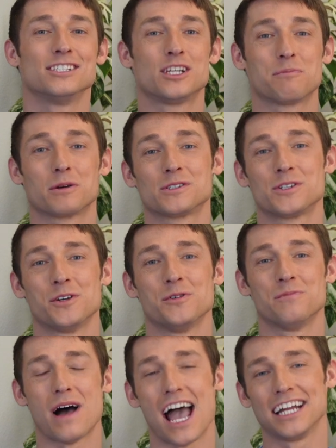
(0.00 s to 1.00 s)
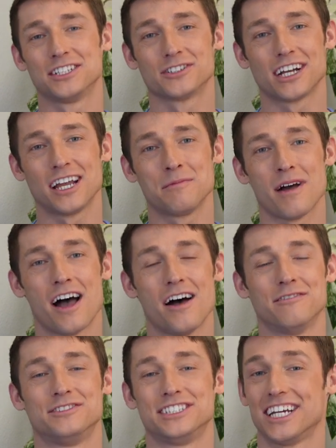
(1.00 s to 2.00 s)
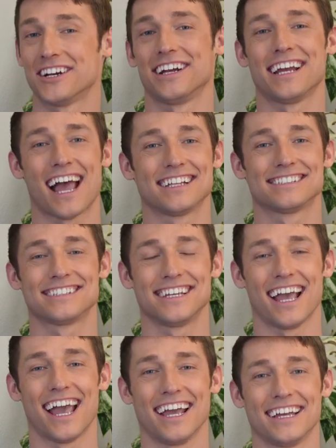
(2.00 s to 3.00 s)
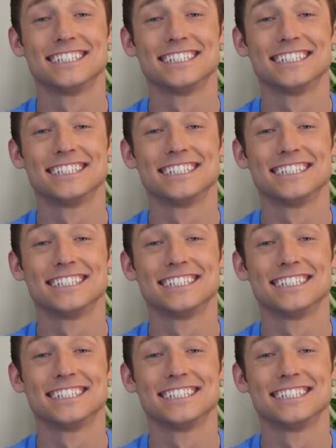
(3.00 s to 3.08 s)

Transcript: to pursue my dream of cheering at CA.